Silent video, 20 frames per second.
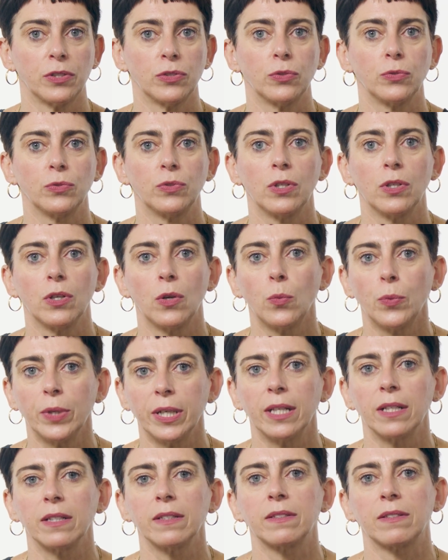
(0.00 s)
to the
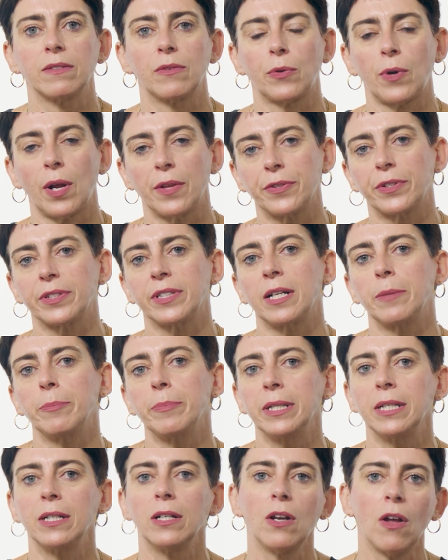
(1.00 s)
wheels rather than
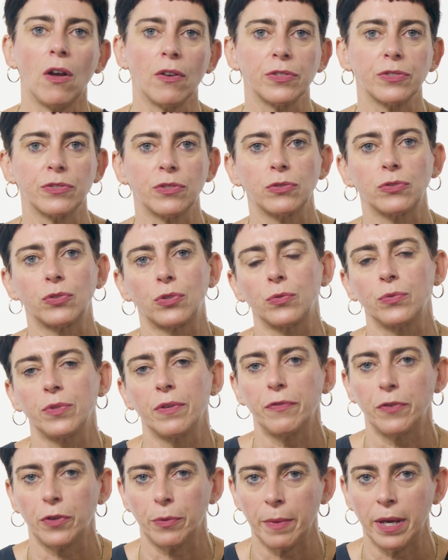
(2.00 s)
being lost through
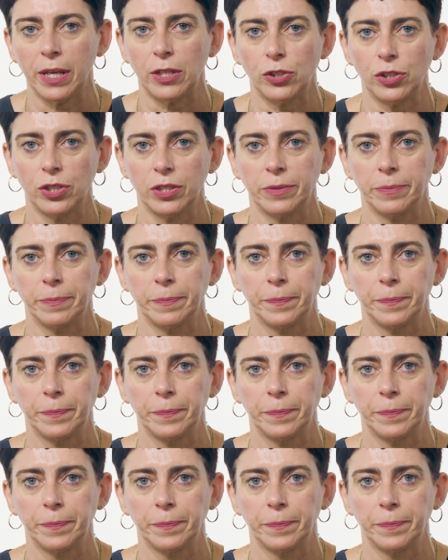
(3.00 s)
deformation.